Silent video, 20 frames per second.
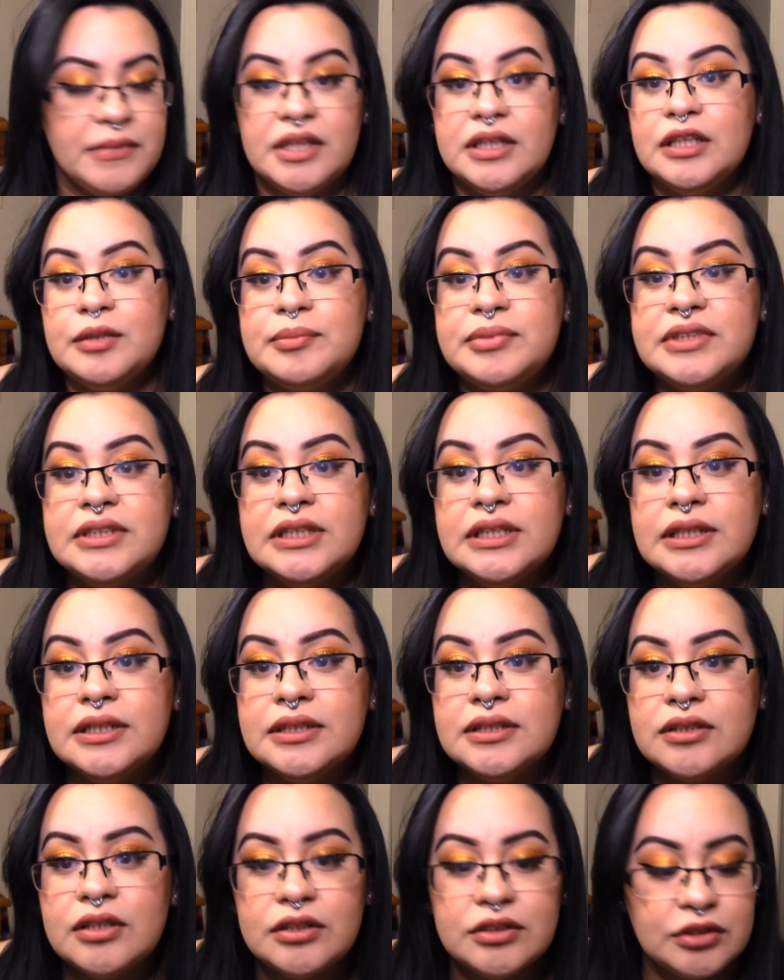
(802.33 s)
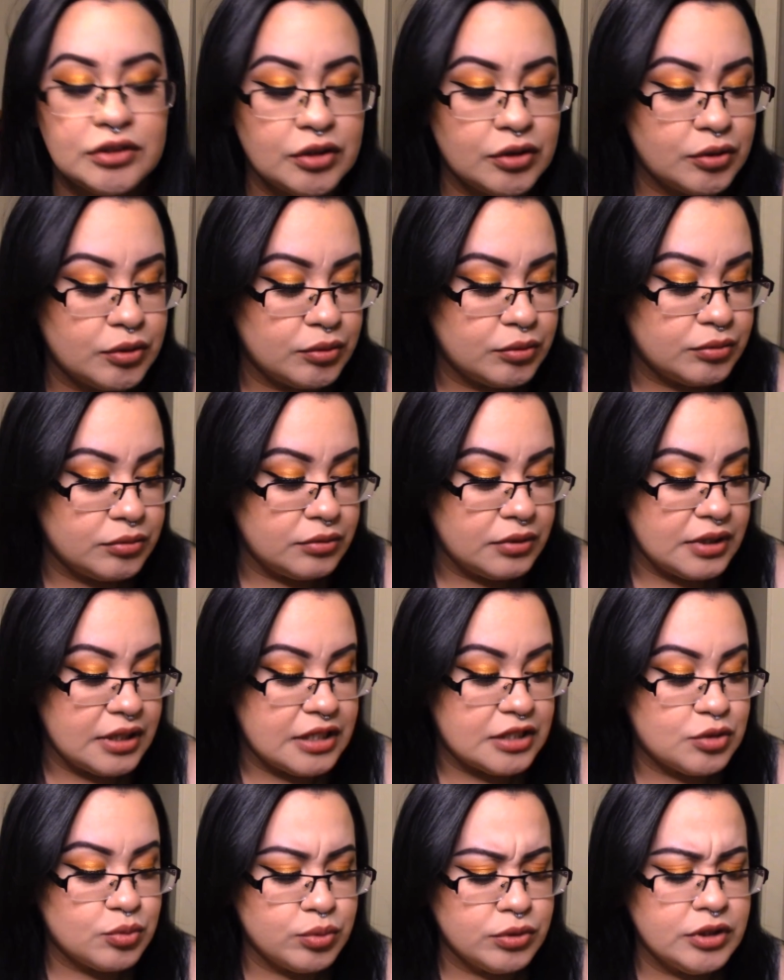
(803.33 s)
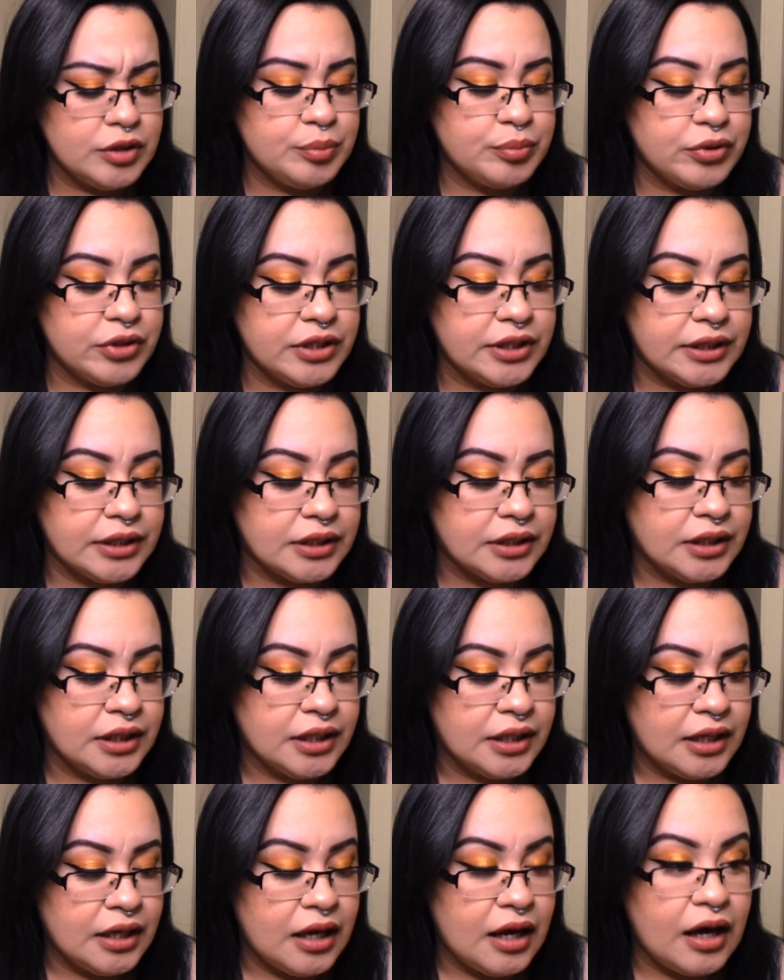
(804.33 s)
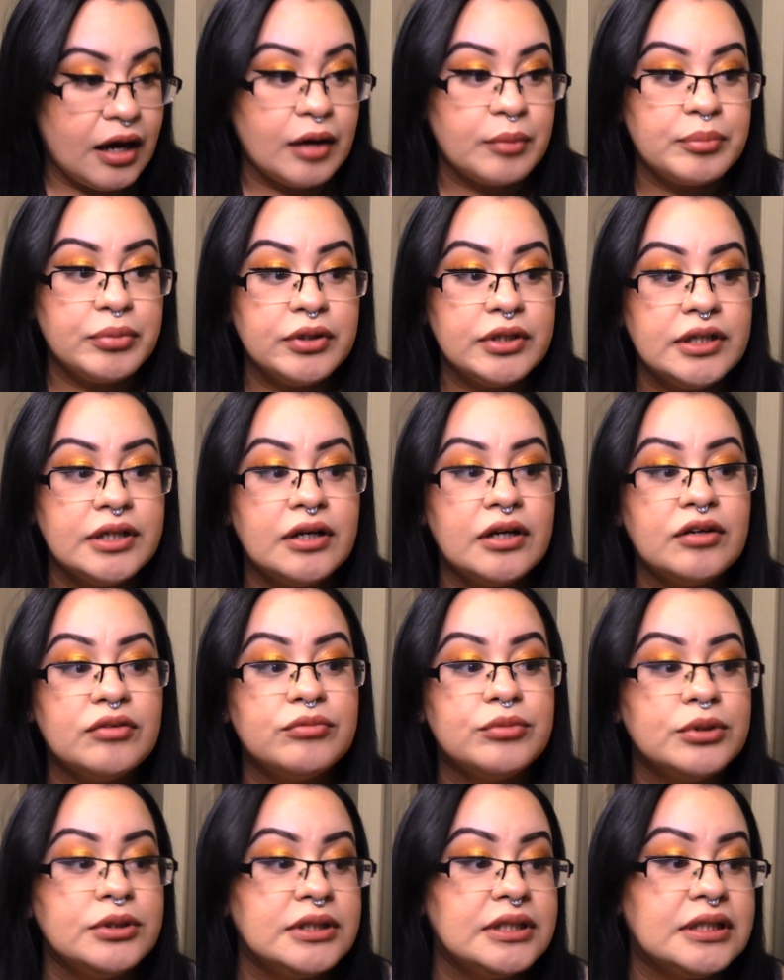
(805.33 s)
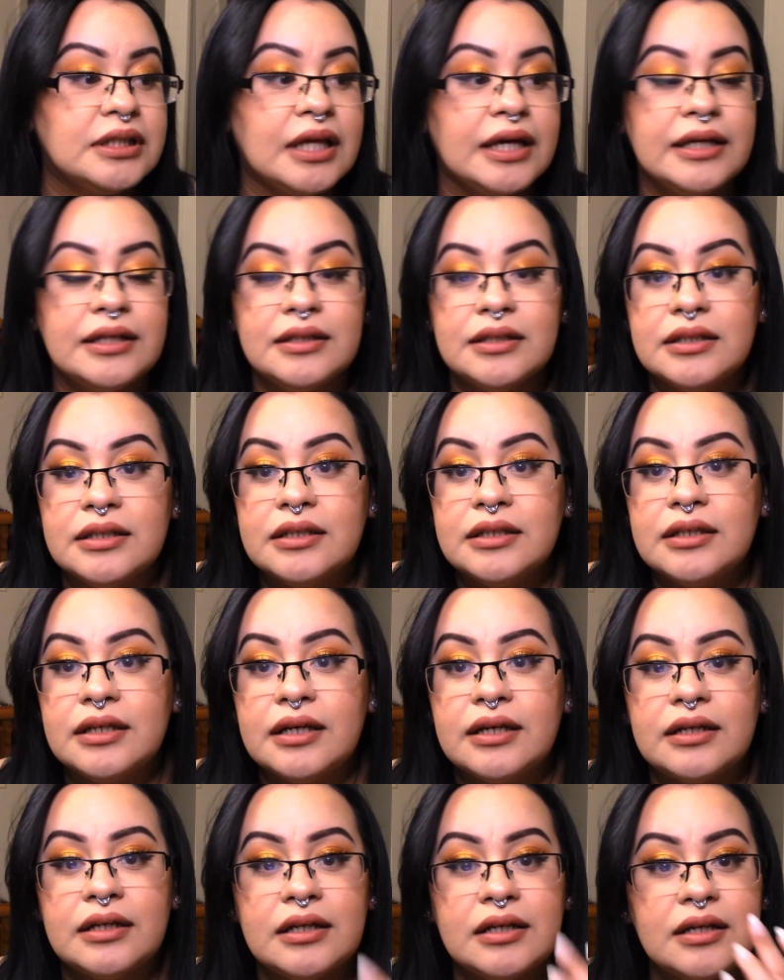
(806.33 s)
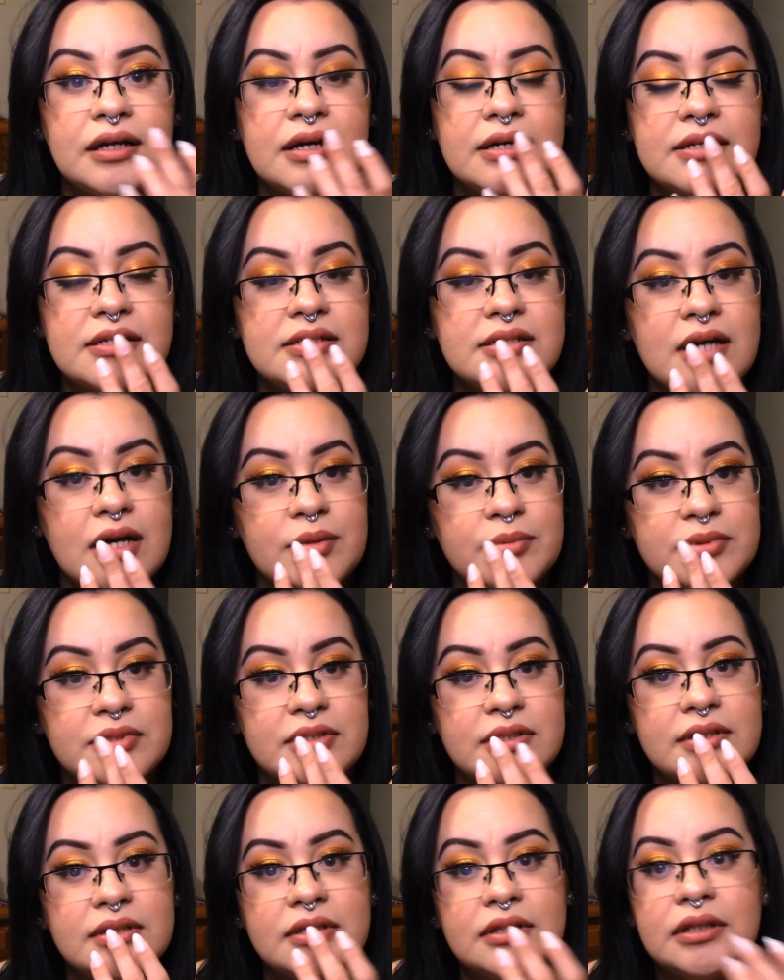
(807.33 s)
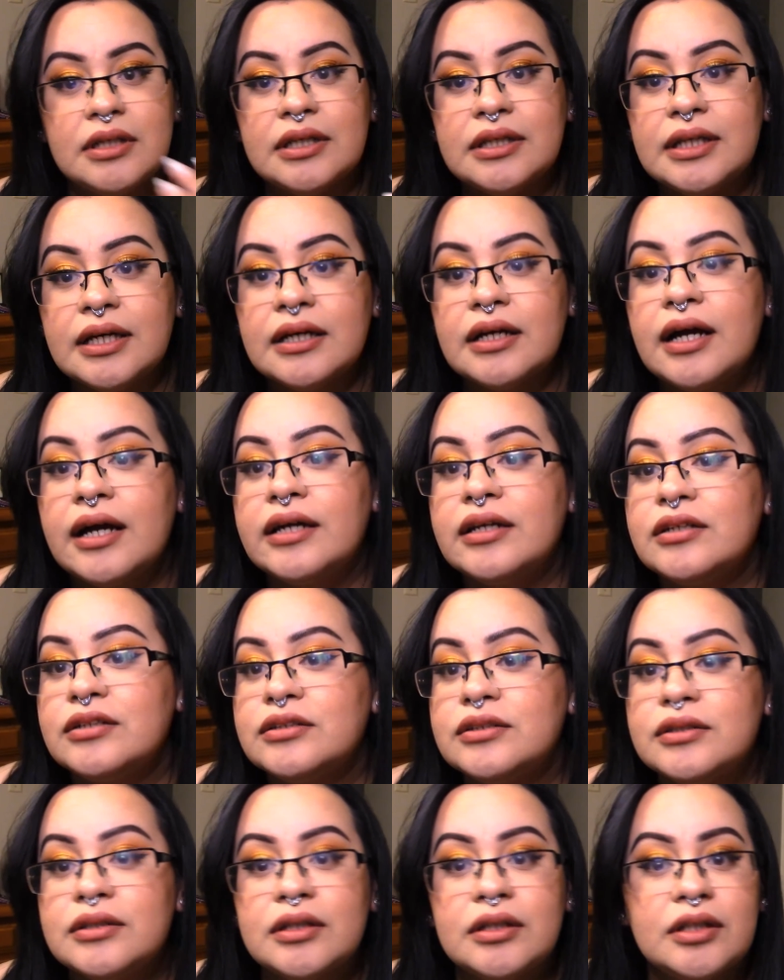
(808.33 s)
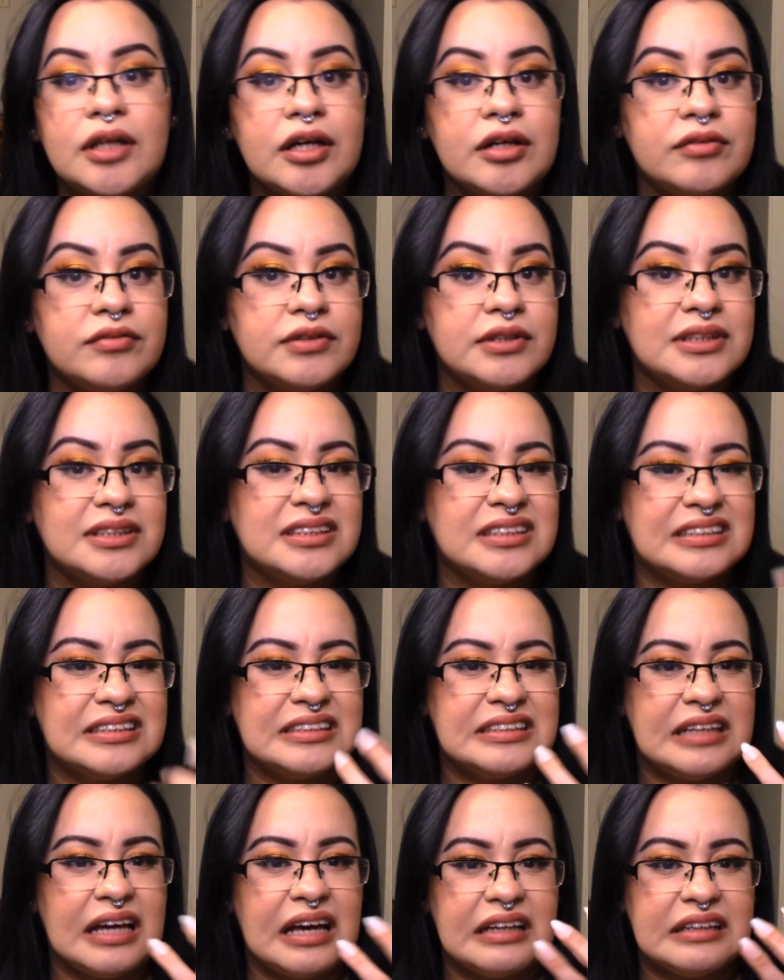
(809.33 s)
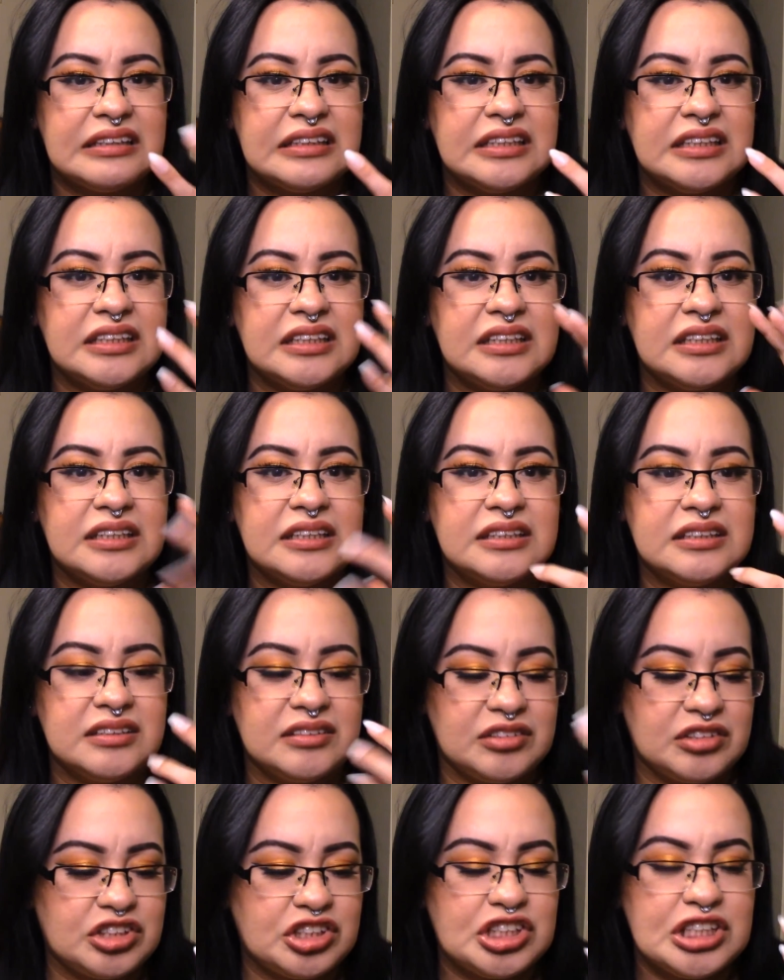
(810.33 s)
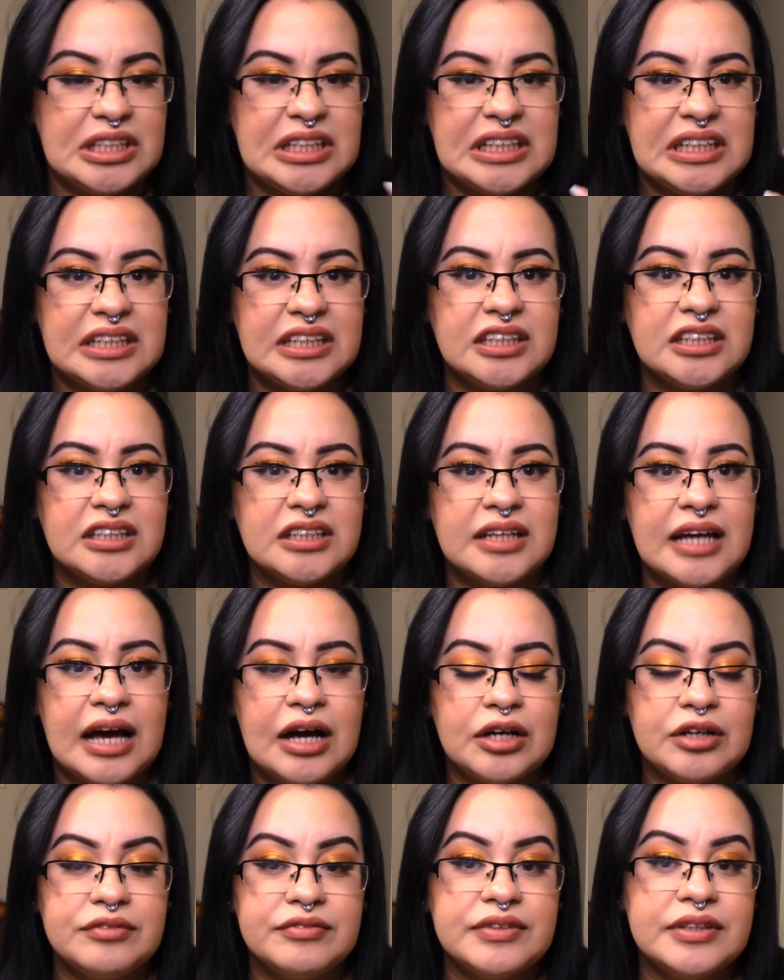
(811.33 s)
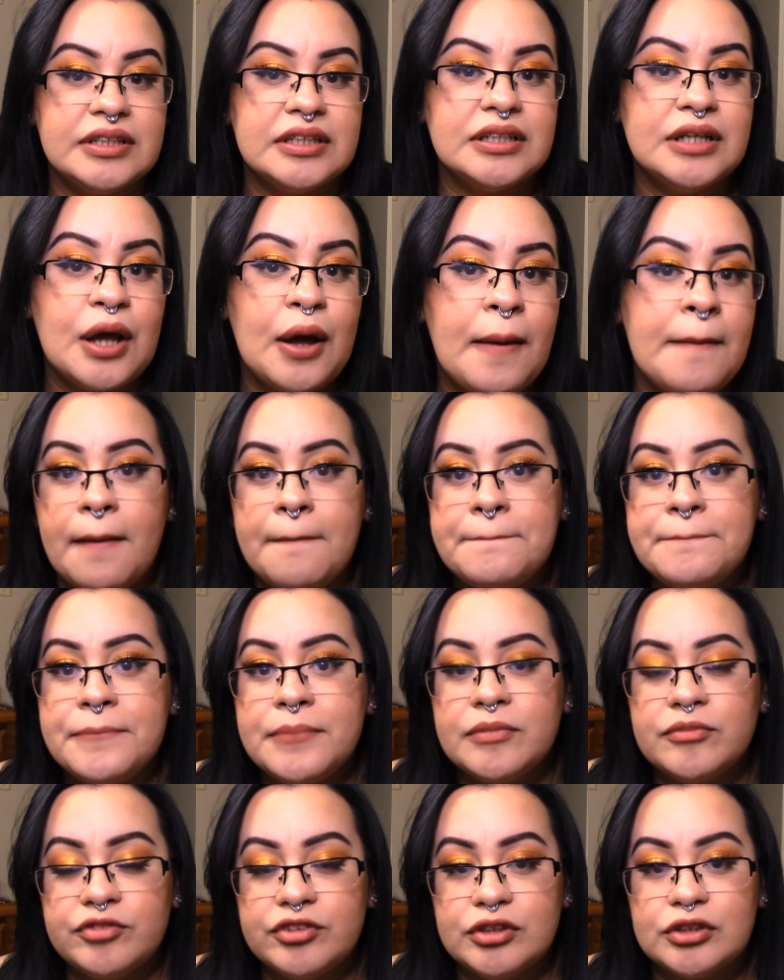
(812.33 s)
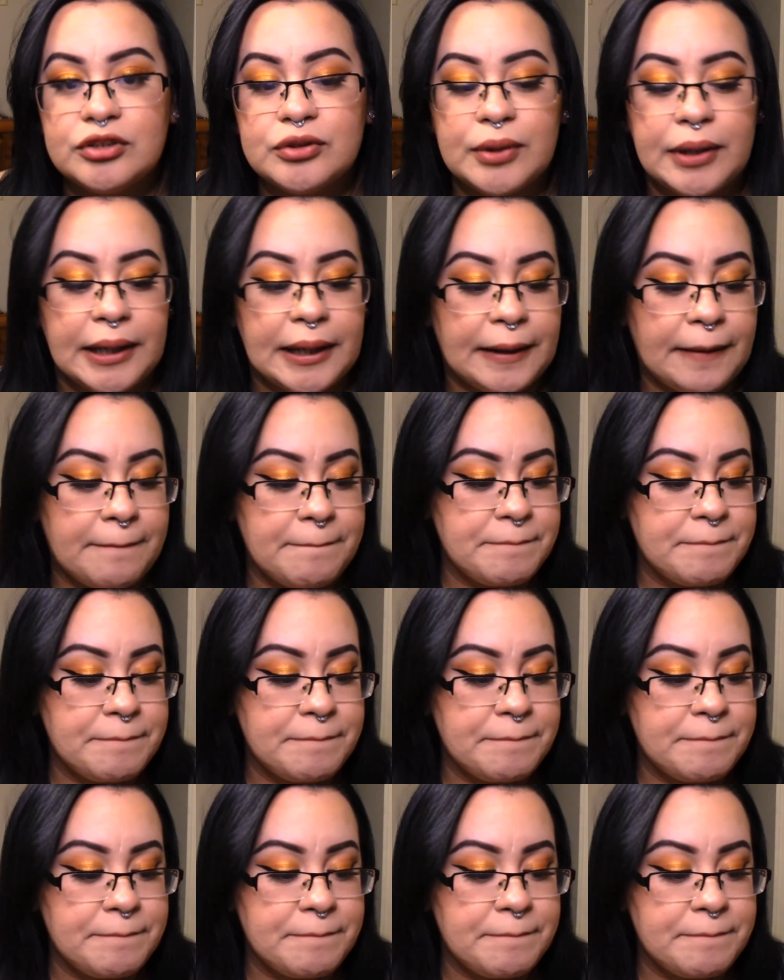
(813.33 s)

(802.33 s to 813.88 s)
lipstick is also, it's really pretty. I put it on really lightly and I kind of dabbed it in, and that kind of took a lot of the satiny sheen out of it. Feels great.